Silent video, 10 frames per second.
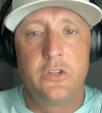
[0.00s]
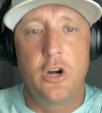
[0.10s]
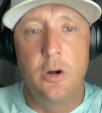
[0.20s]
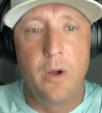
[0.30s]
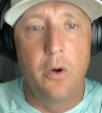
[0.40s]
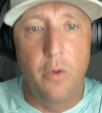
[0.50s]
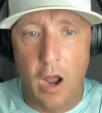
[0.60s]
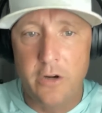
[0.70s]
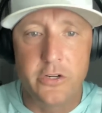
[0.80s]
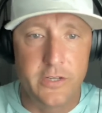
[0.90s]
Turbo
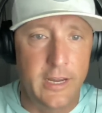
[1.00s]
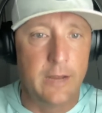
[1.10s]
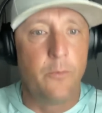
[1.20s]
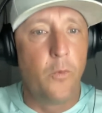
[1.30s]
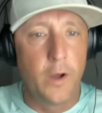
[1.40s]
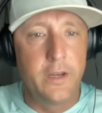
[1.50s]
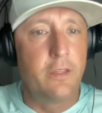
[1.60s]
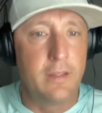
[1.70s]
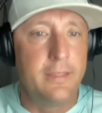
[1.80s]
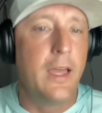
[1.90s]
Rogers' name, what do you
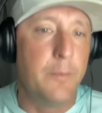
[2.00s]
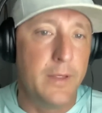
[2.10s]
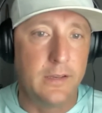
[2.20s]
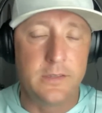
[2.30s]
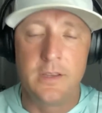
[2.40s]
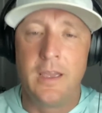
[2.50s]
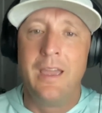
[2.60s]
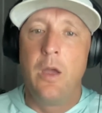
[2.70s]
think that means?